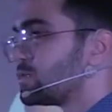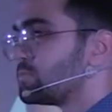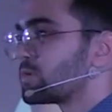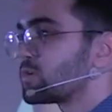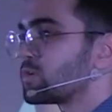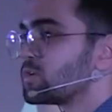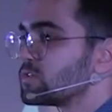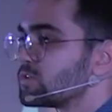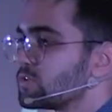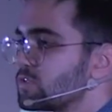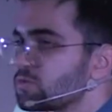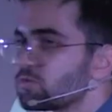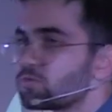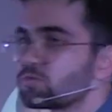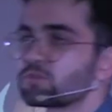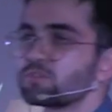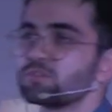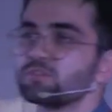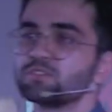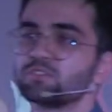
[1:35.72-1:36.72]
is because this
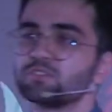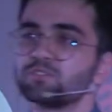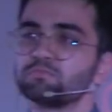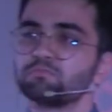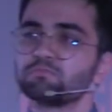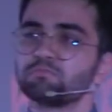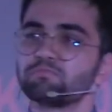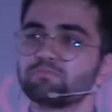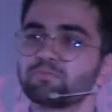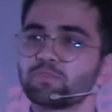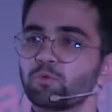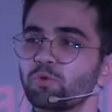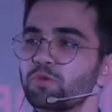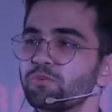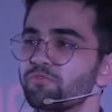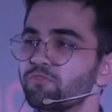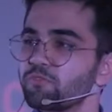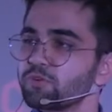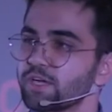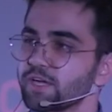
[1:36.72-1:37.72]
organism, we're
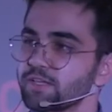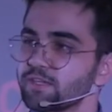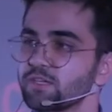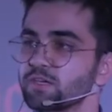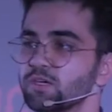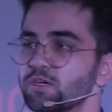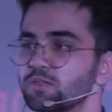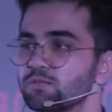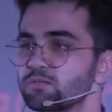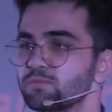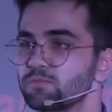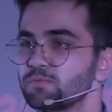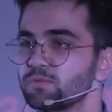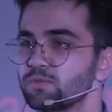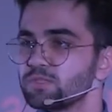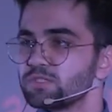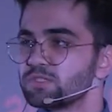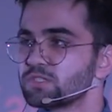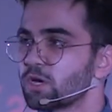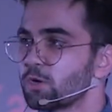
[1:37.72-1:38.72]
forgetting it.
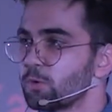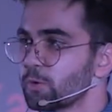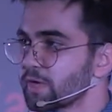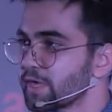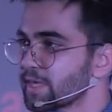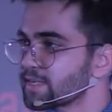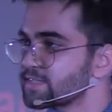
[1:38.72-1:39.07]
It's going